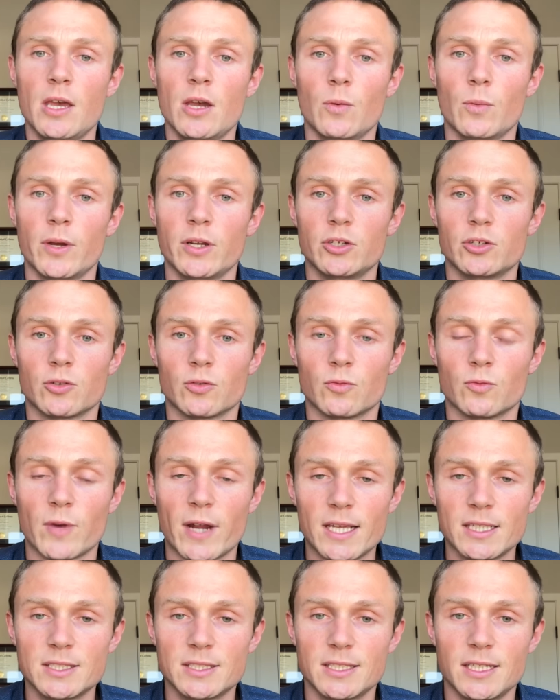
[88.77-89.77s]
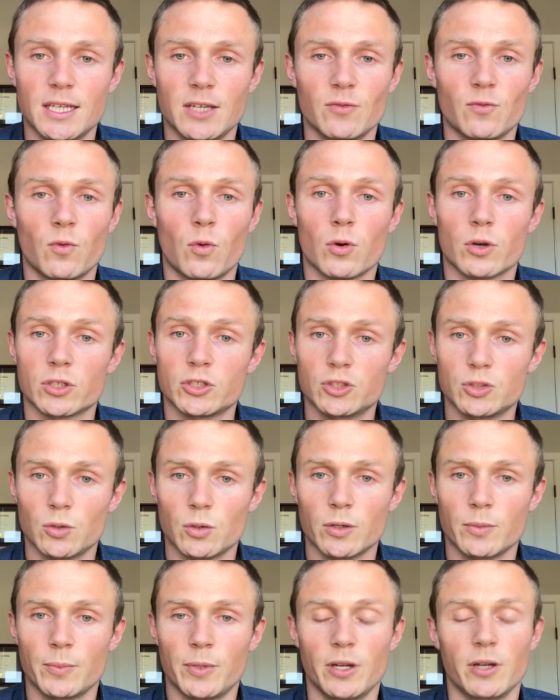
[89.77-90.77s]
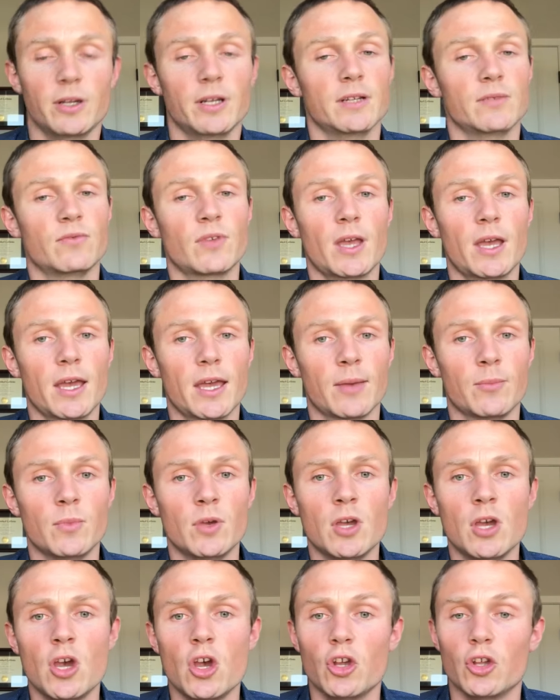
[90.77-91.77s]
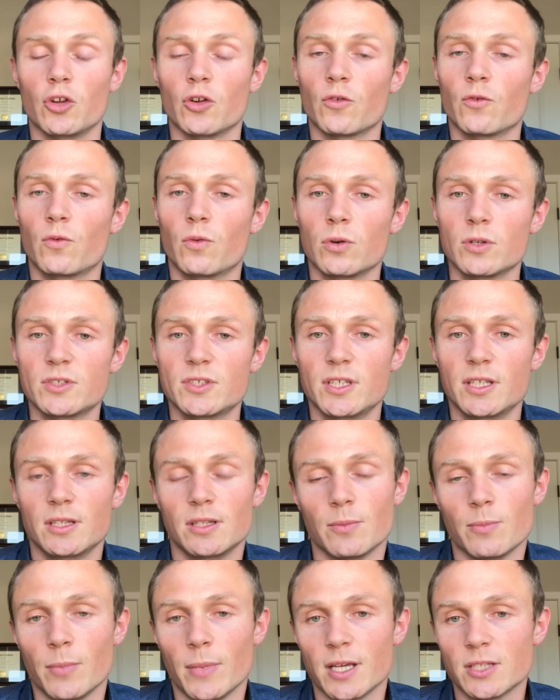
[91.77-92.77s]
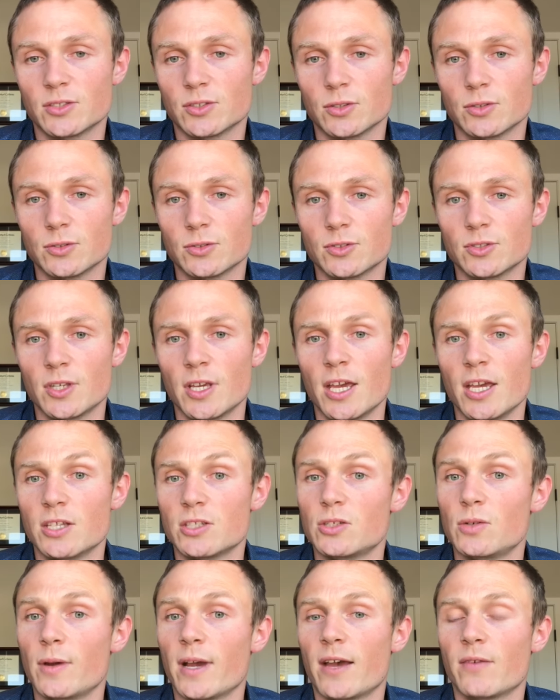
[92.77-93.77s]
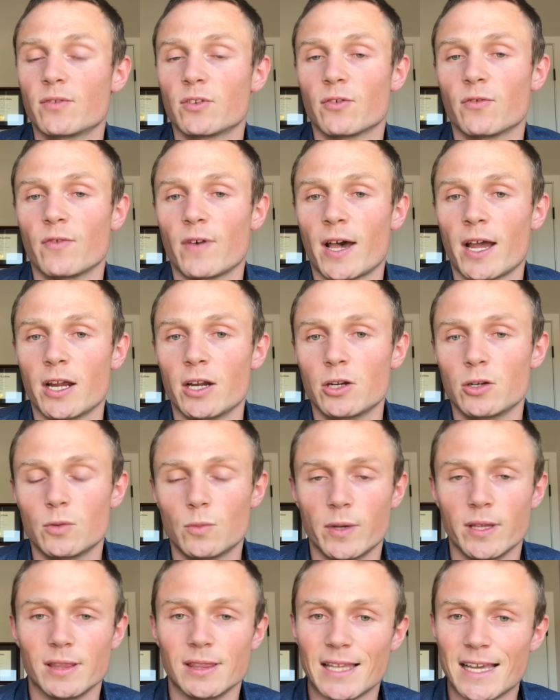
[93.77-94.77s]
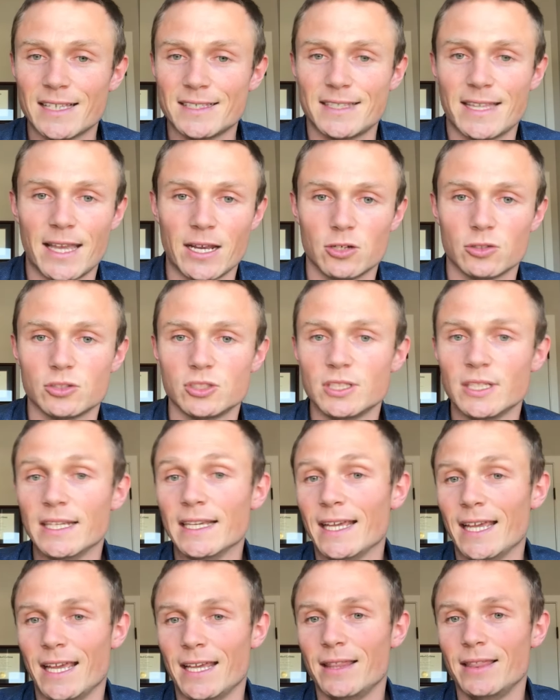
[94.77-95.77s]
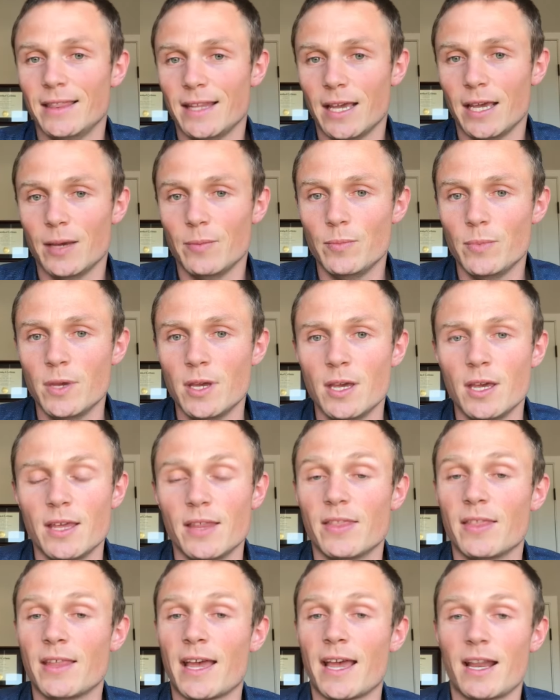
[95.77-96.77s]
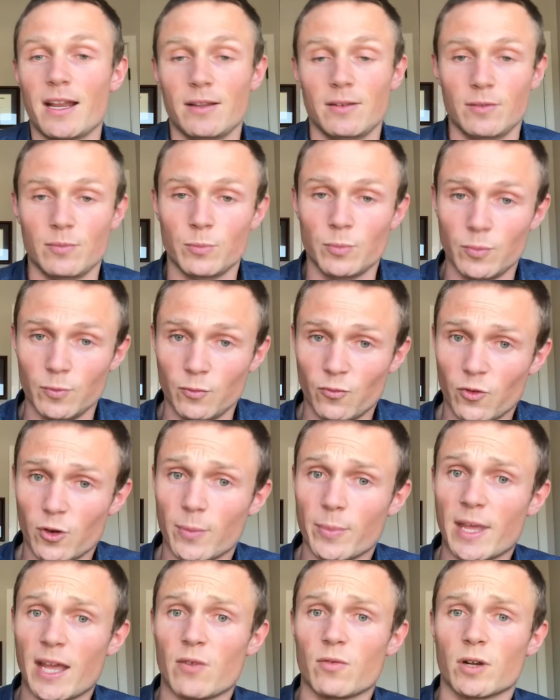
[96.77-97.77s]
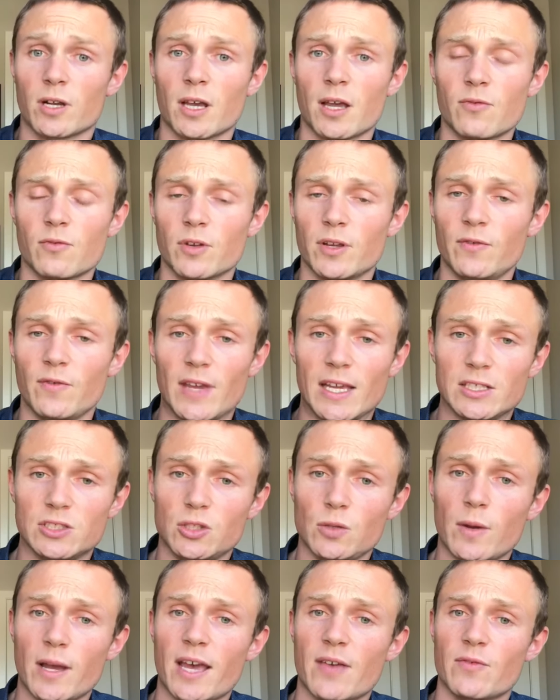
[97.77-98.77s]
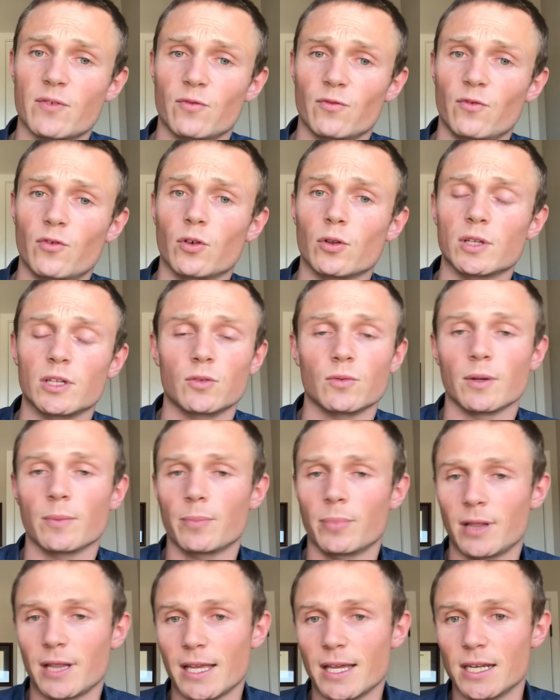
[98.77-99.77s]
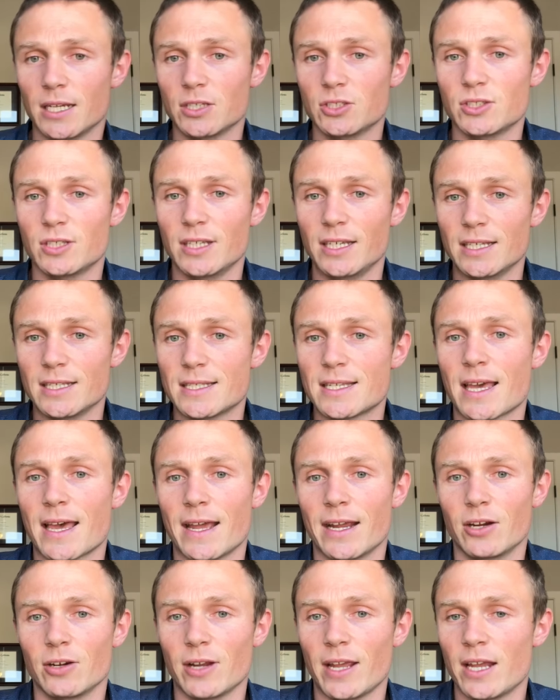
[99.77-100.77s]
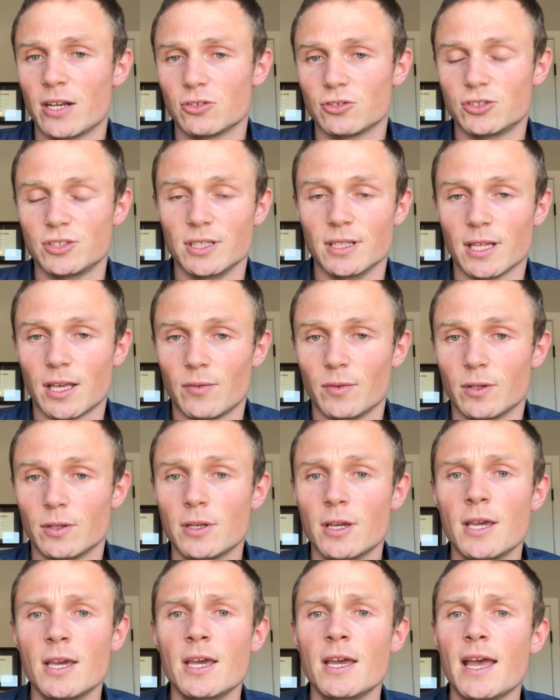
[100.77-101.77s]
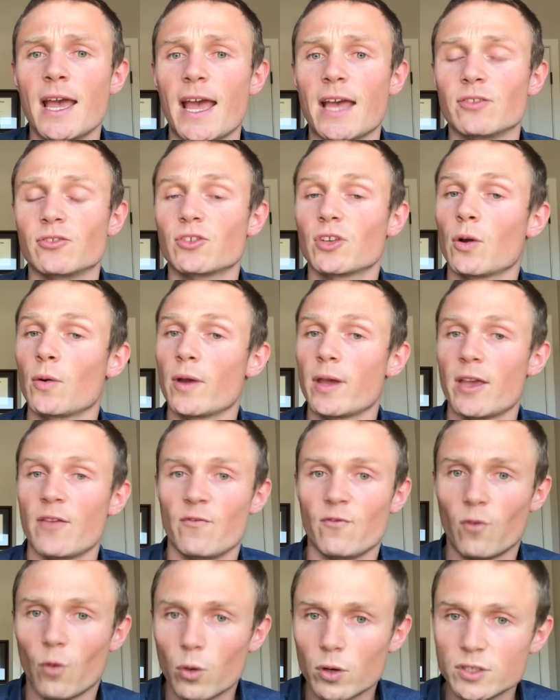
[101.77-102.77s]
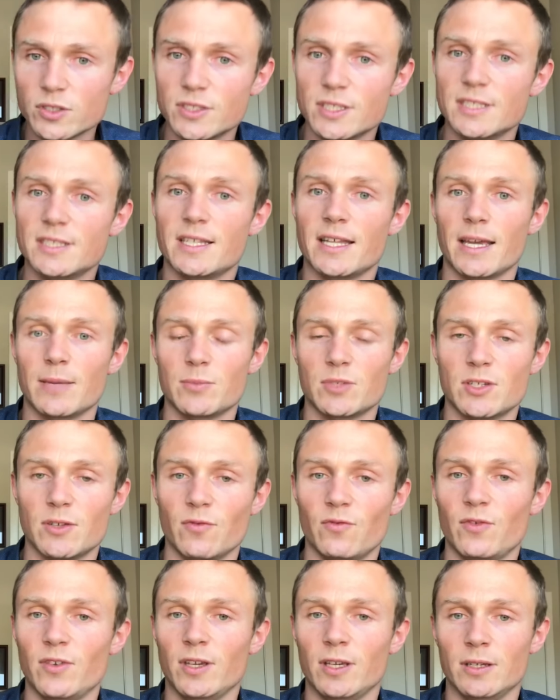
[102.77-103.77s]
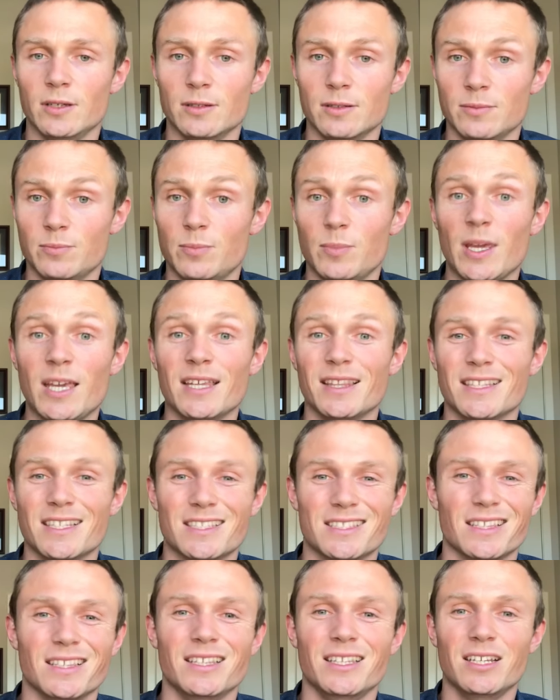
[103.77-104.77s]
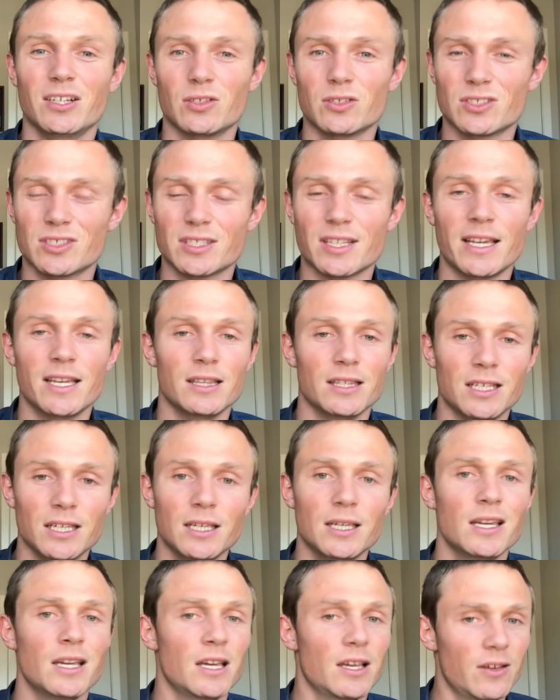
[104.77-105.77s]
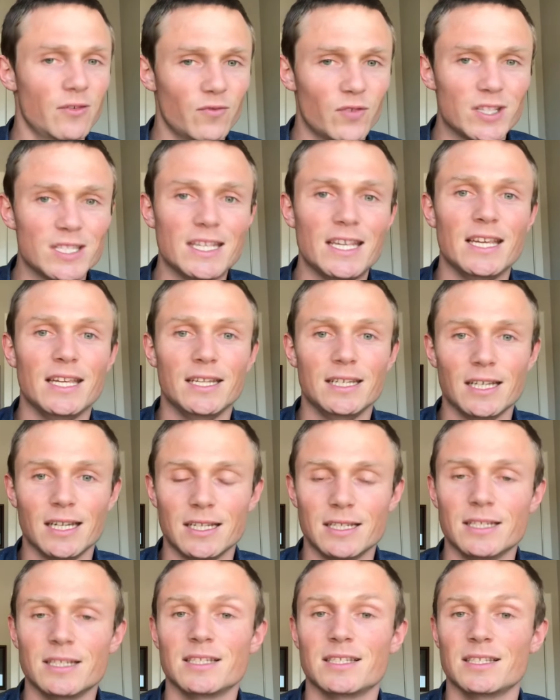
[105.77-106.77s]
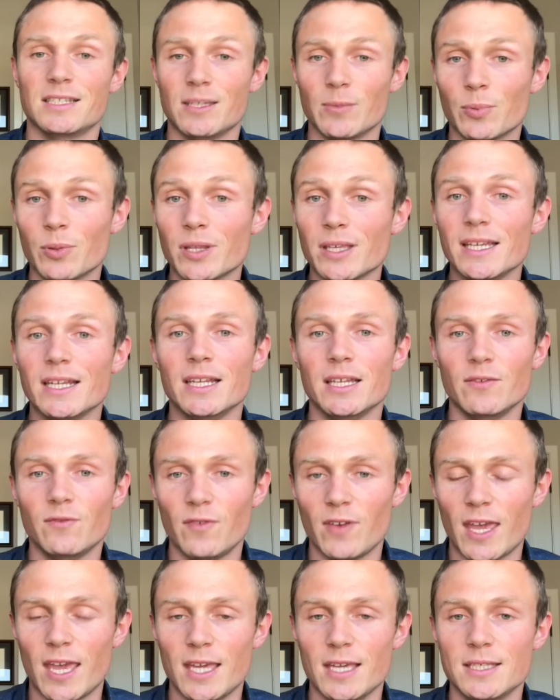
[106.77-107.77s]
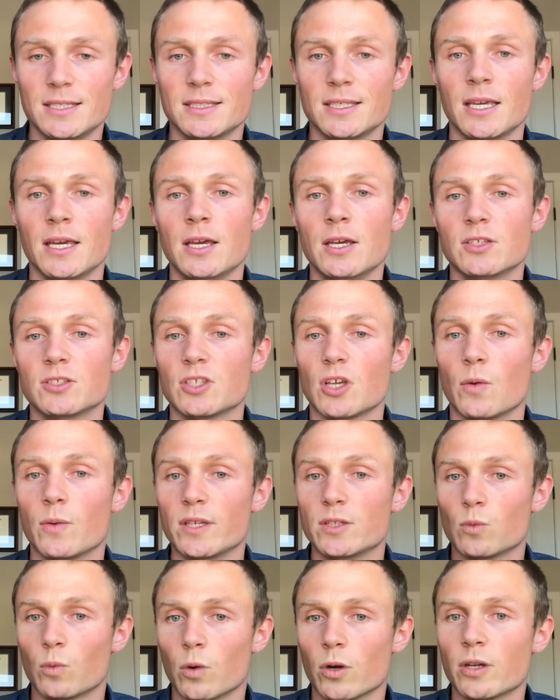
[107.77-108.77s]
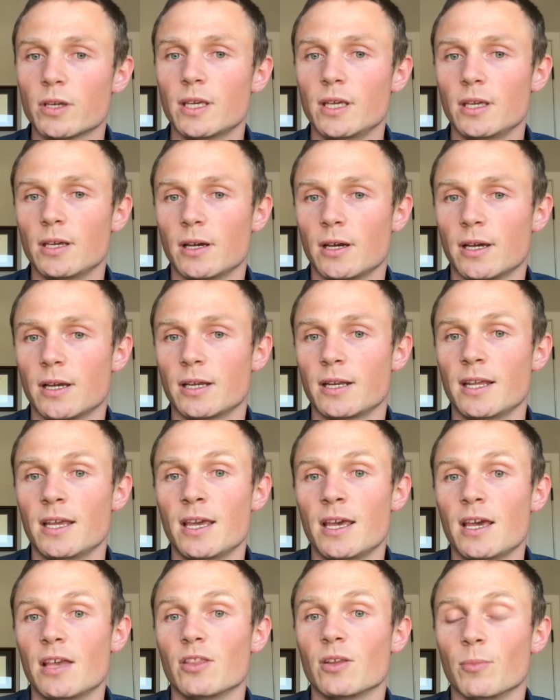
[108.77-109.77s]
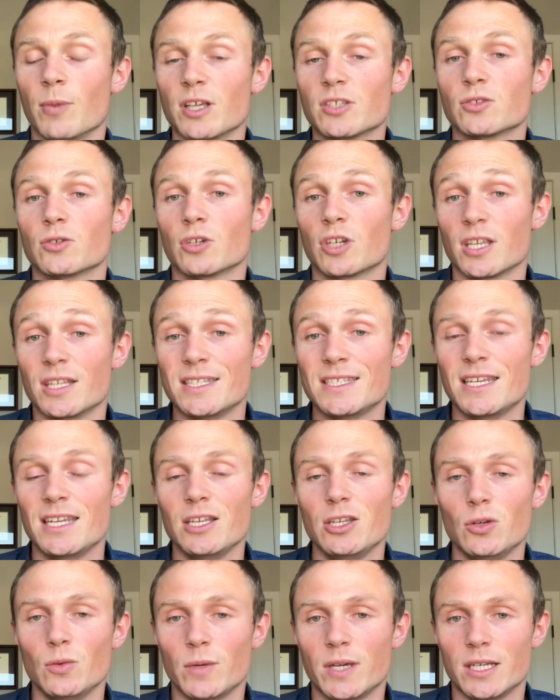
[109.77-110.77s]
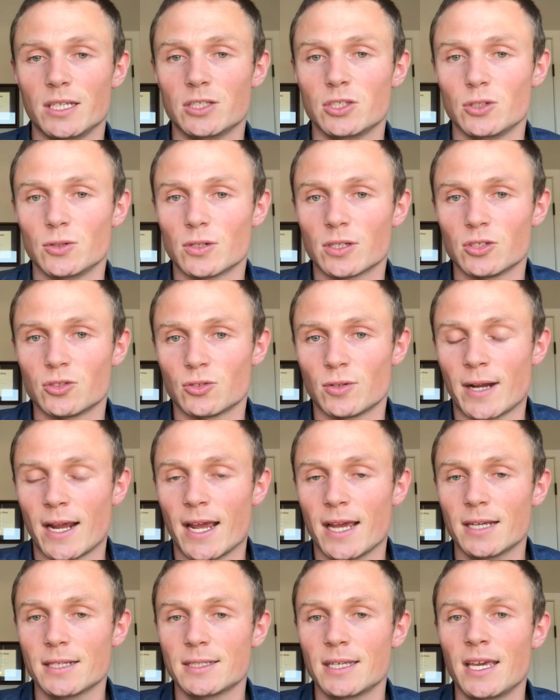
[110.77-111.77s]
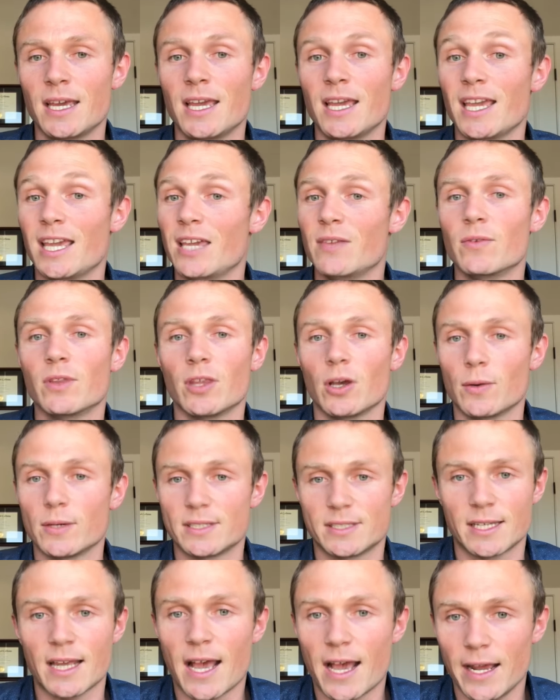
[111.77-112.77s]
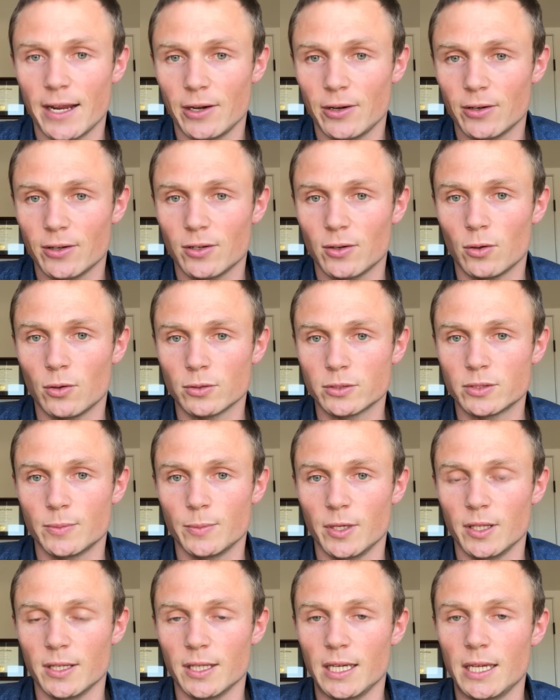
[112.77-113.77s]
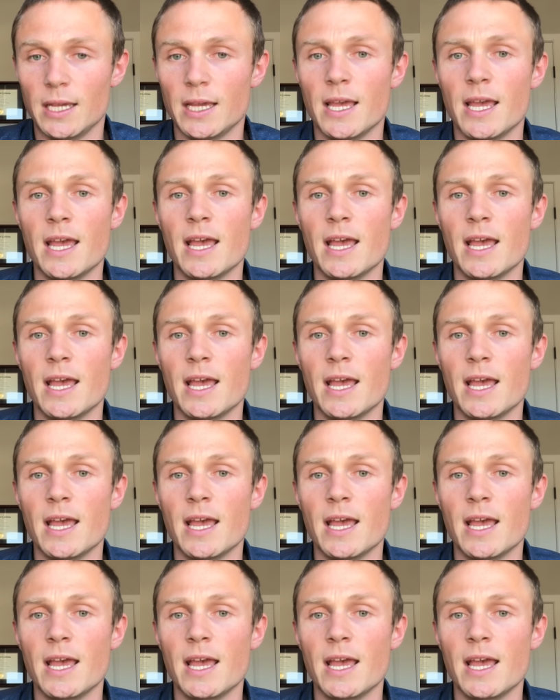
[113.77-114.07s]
When you're resting for a short period of time, you're forcing the muscles to have to fire with less energy in them that from that recovery phase you haven't fully replenished the entire energy level and so it forces them to feel be in this little slightly fatigued and depleted phase. So, with working on the muscle continuing to contract, even though it's tired ultimately.